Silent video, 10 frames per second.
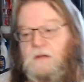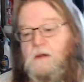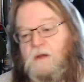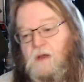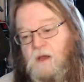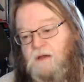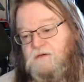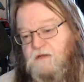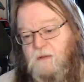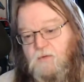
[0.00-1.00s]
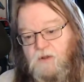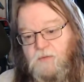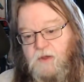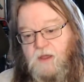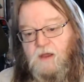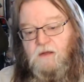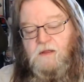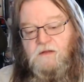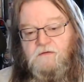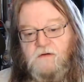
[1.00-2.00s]
I was deliberately picking on
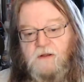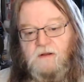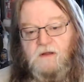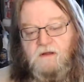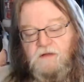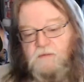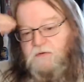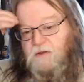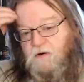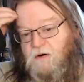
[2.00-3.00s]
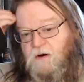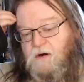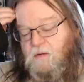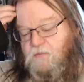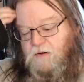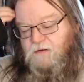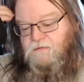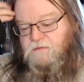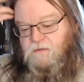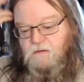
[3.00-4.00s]
that string exceptionally hard
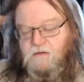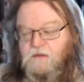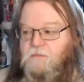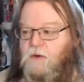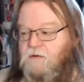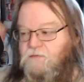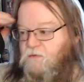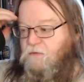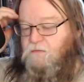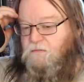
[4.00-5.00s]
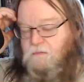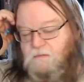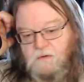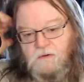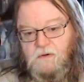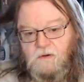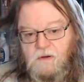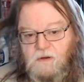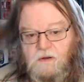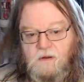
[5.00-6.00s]
because this microphone,
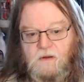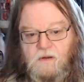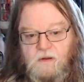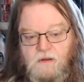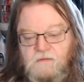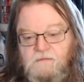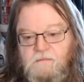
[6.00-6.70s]
it's